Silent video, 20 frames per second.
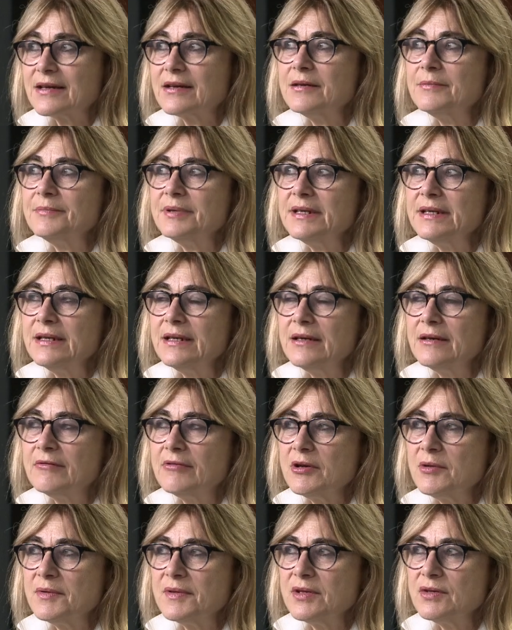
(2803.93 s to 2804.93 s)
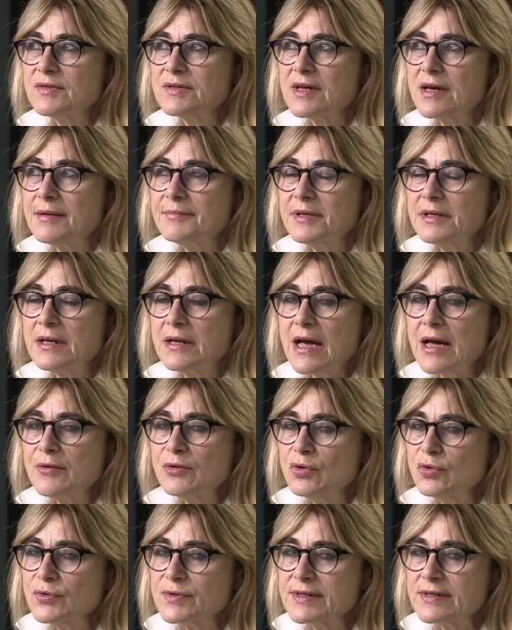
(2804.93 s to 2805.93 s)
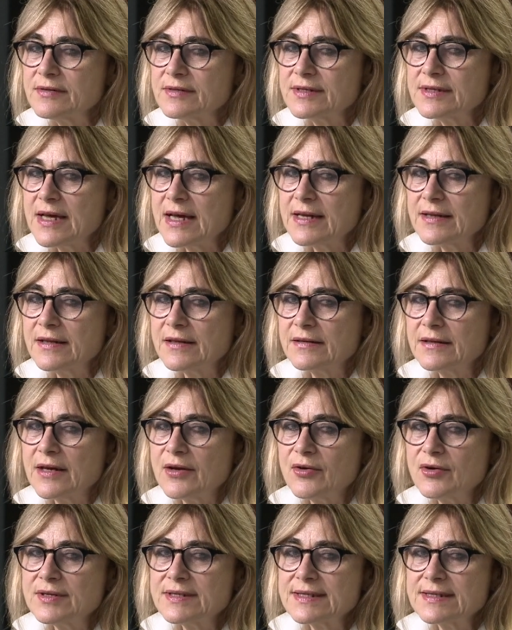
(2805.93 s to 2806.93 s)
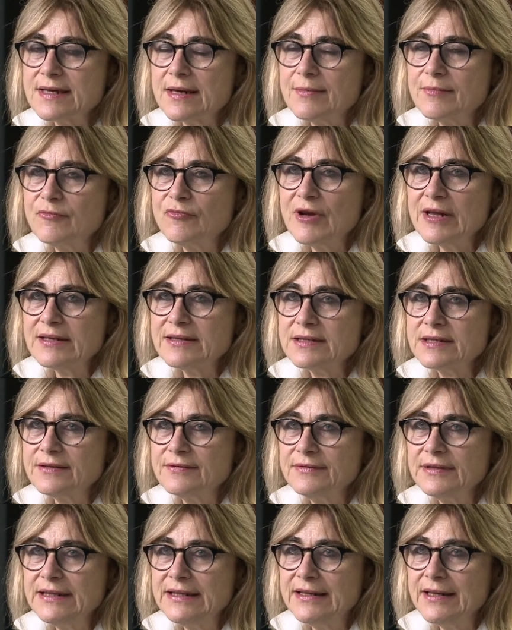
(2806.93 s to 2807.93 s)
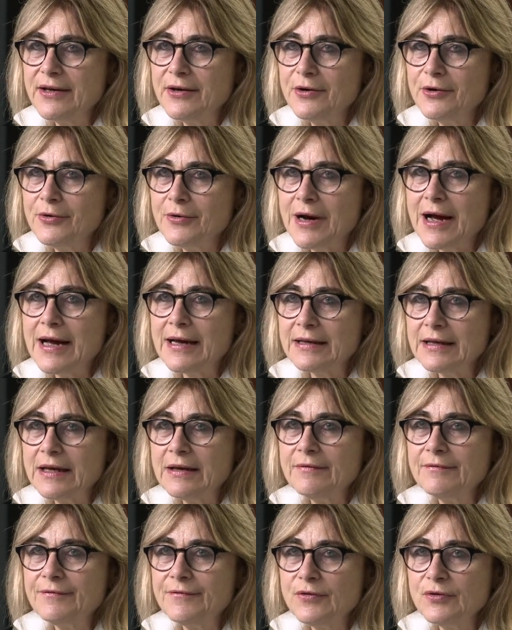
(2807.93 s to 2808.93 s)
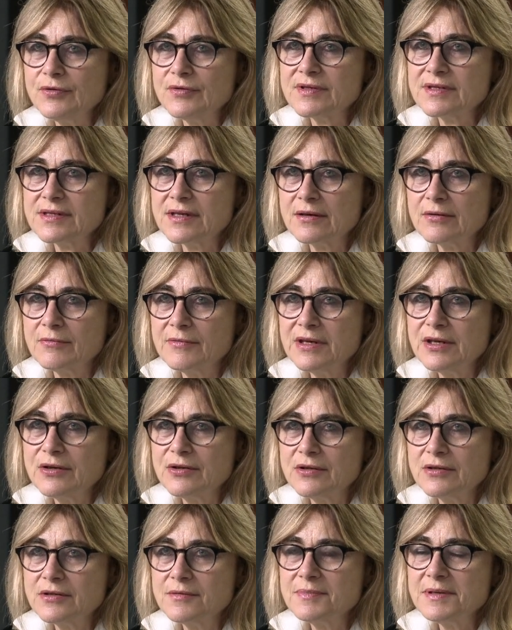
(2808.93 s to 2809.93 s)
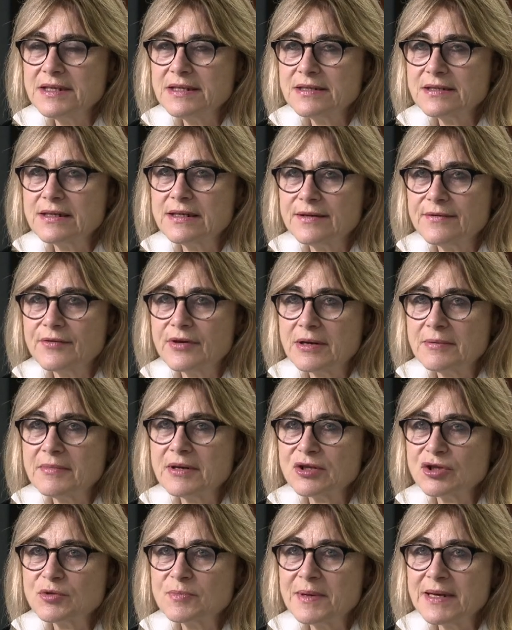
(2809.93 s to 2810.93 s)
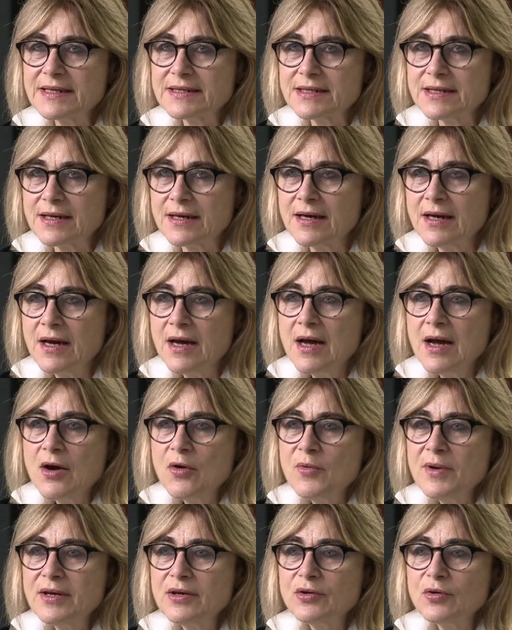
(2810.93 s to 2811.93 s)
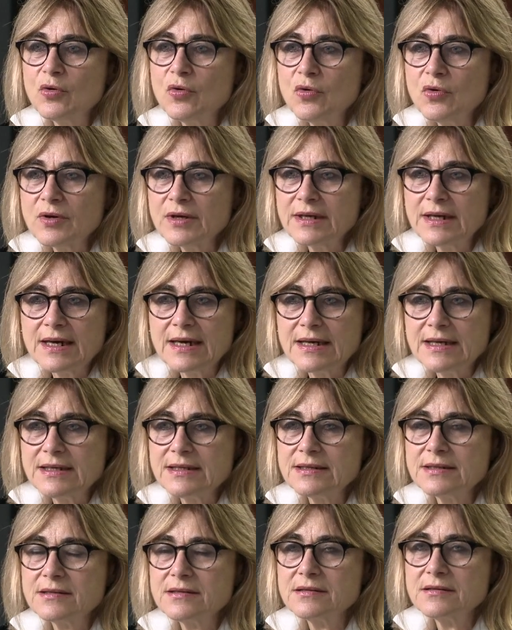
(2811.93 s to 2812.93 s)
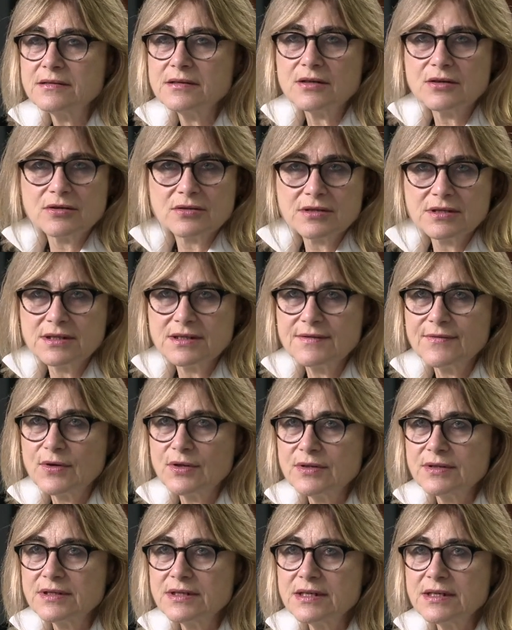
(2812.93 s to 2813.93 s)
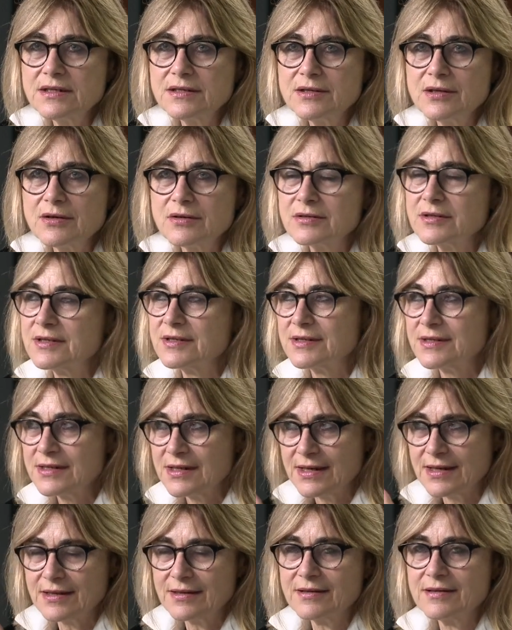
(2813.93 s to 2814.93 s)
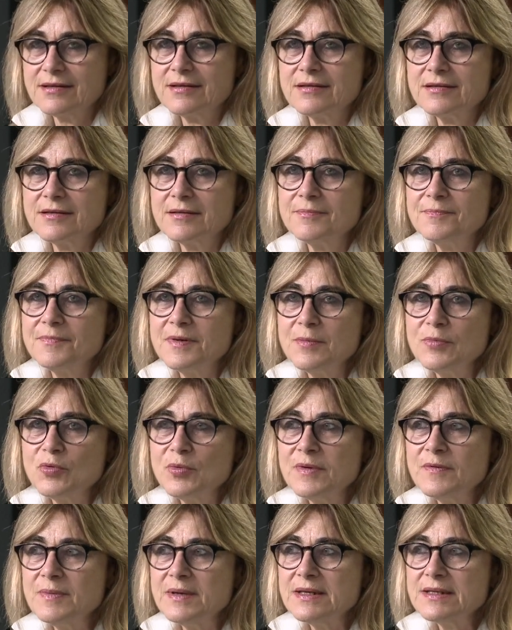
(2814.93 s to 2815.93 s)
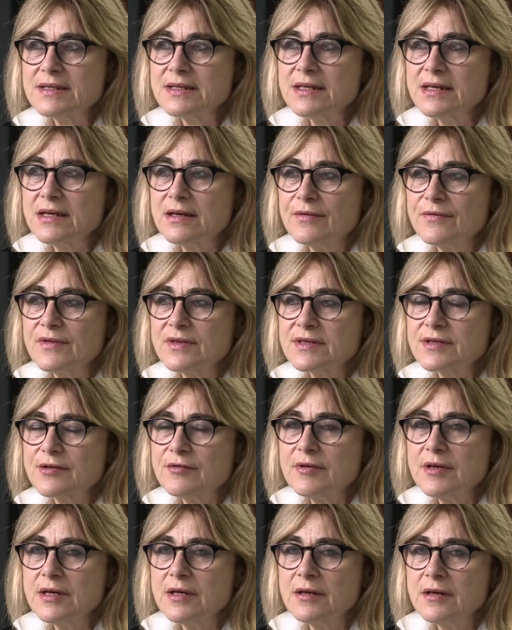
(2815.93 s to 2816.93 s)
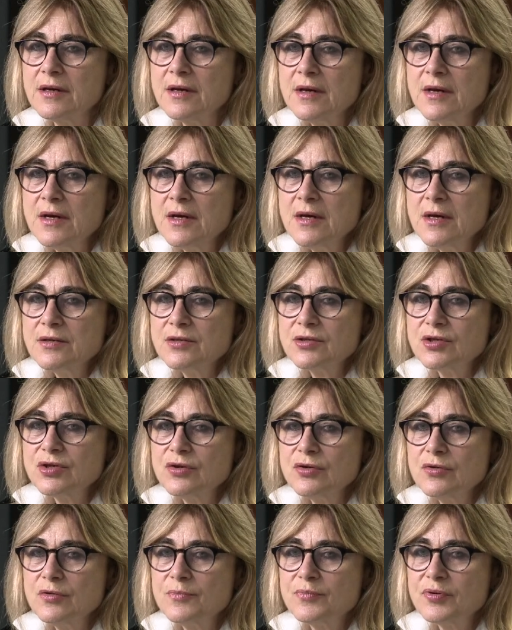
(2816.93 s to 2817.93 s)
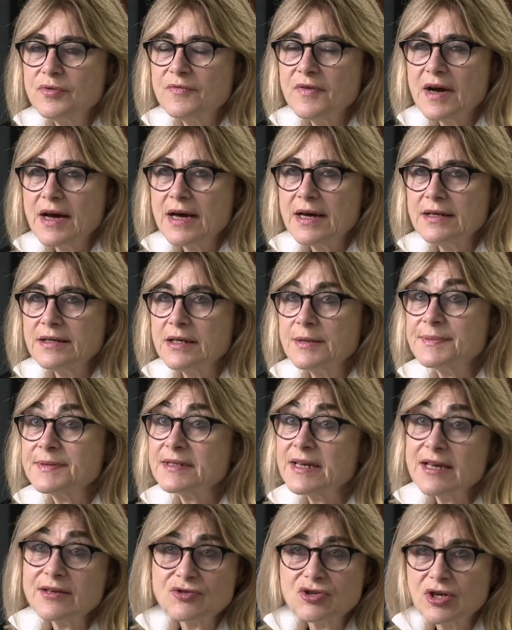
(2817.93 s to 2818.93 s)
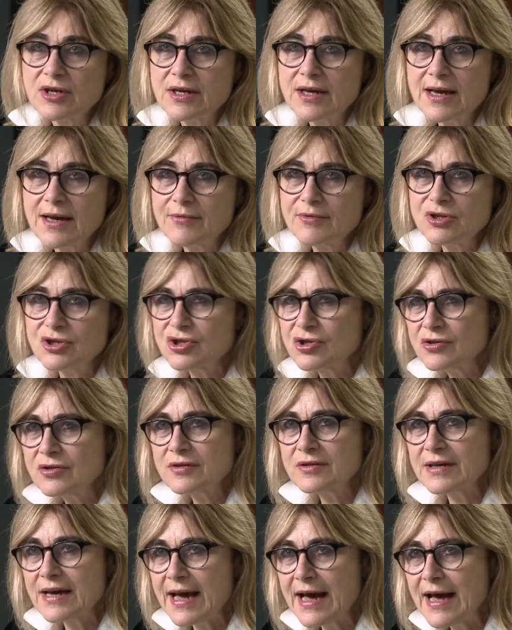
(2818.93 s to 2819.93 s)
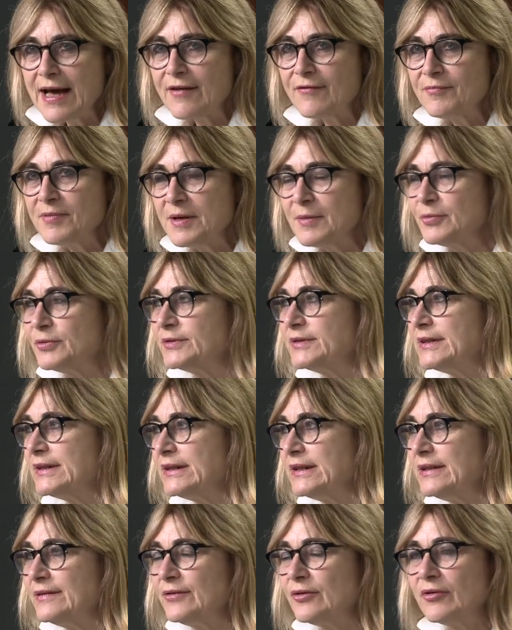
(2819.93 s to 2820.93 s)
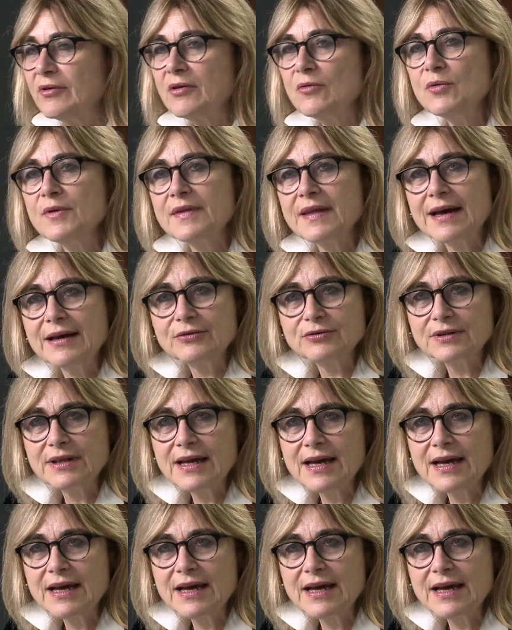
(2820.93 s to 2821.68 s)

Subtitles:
I completely agree with you, Simon. I would also say that there are some relatively low-hanging fruits that we could be delivering much better. We could organize doctors, volunteer doctors, like the people we've been seeing on the screen, to provide obstetric care. We shouldn't have people delivering without